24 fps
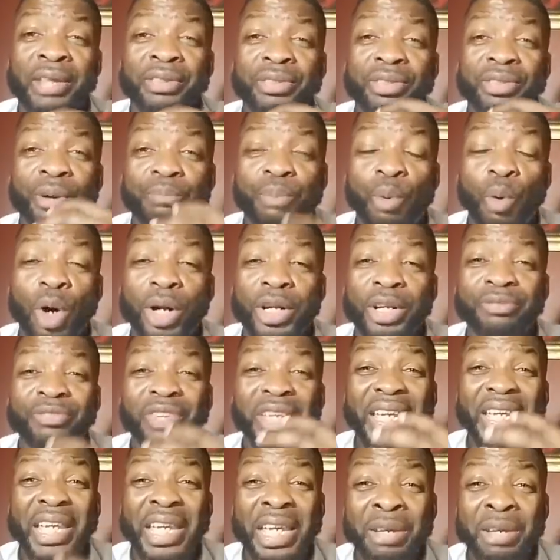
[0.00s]
The point of
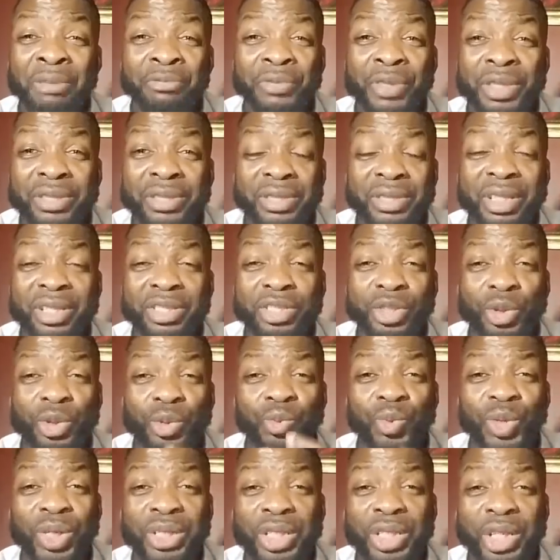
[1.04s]
emphasis to
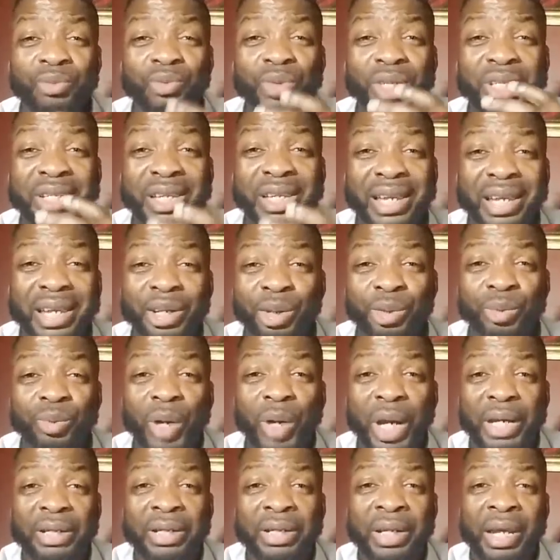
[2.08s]
really
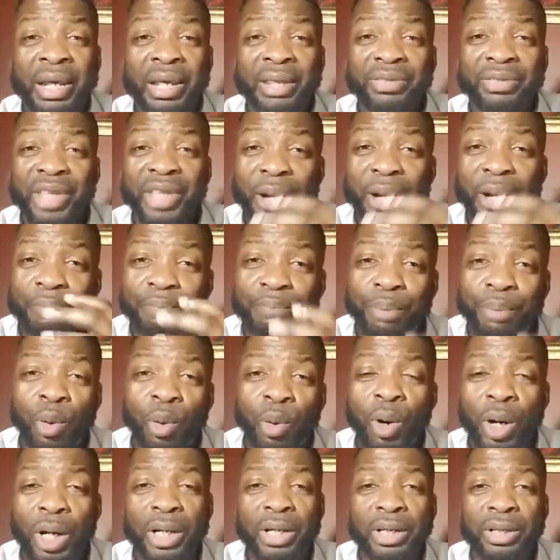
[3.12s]
reiterate the
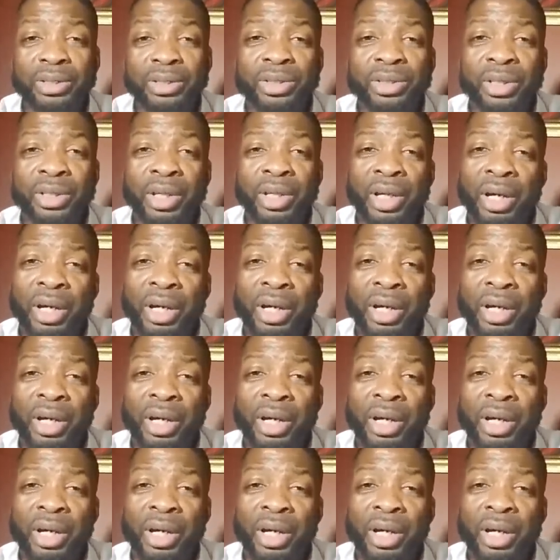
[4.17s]
importance